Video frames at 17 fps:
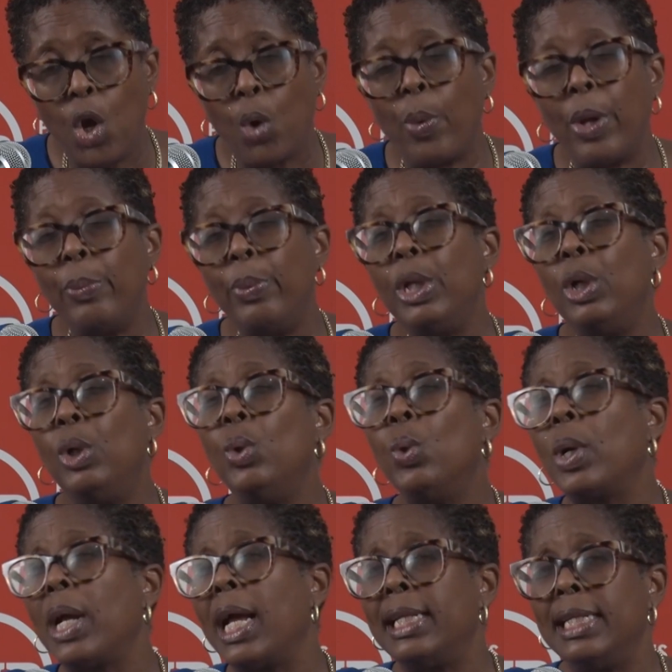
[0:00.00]
when we
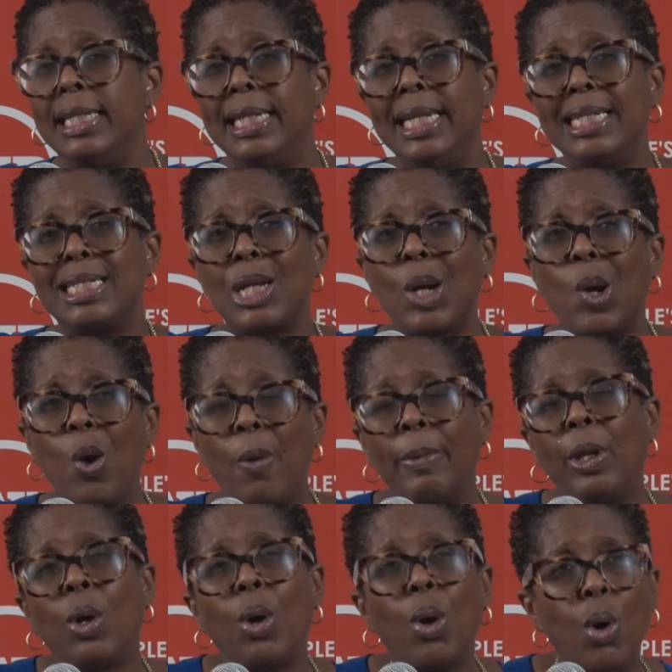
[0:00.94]
look at the data
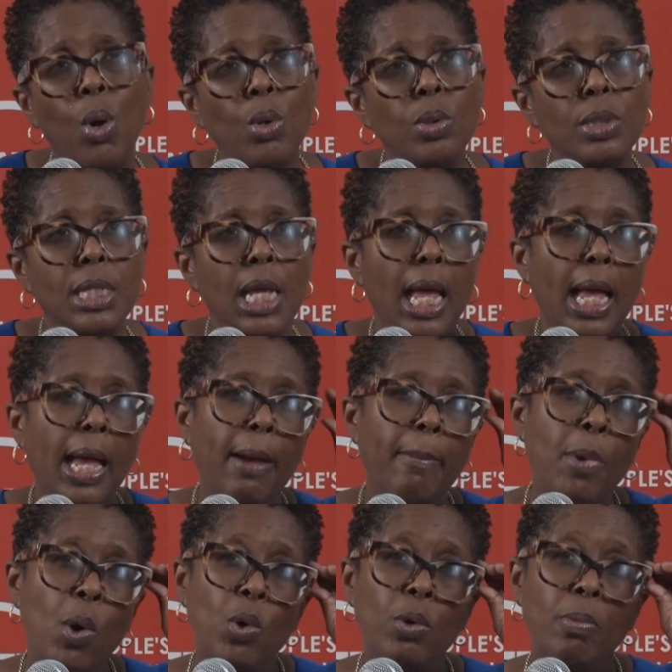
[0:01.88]
coming out
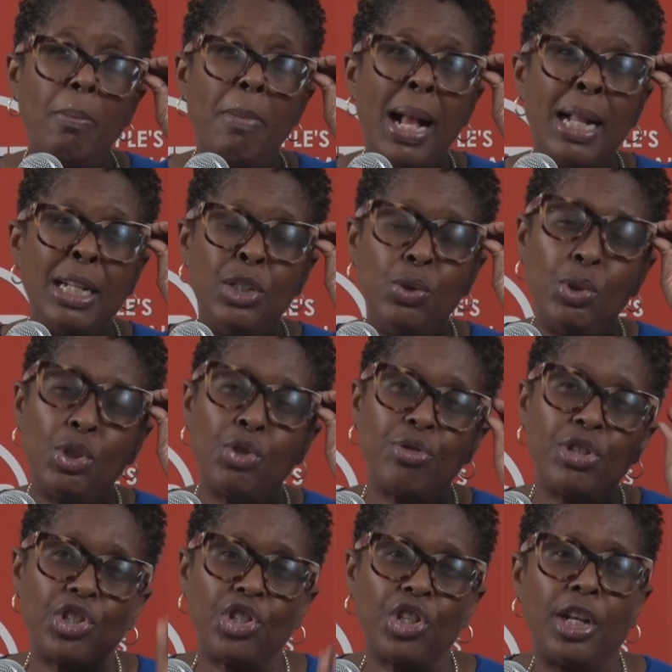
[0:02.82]
about
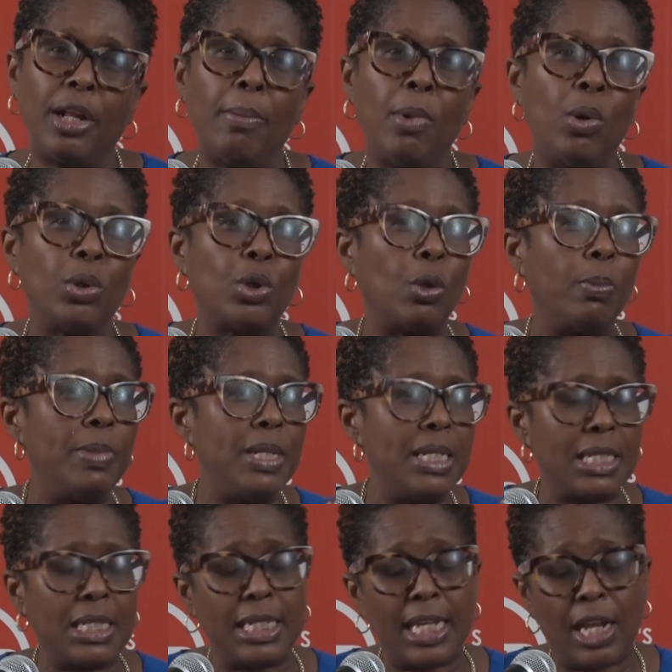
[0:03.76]
malnutrition, about
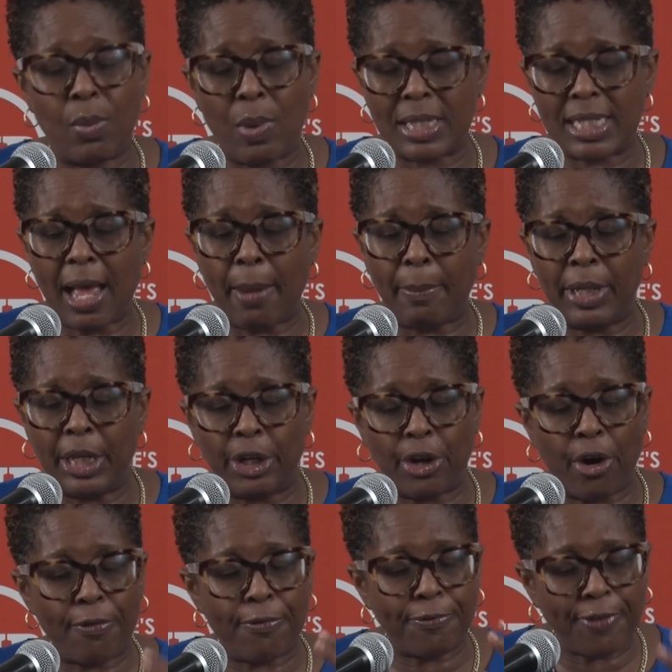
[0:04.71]
obesity and what's happening in
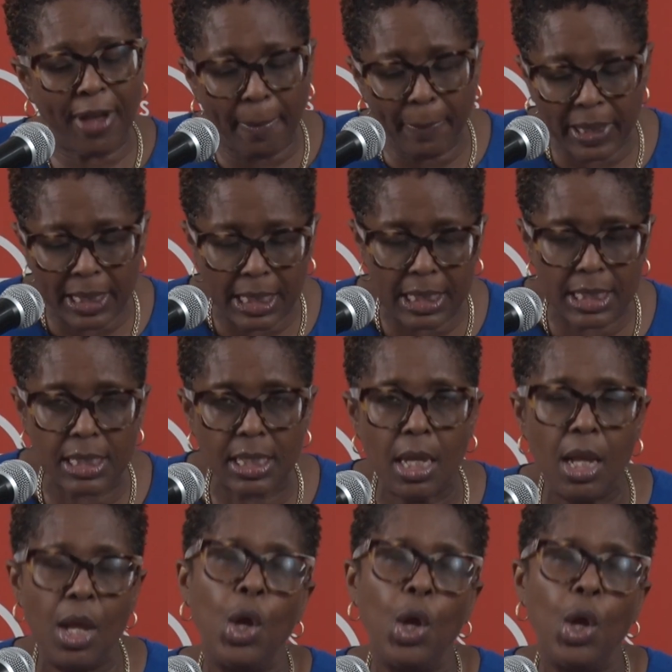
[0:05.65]
our families,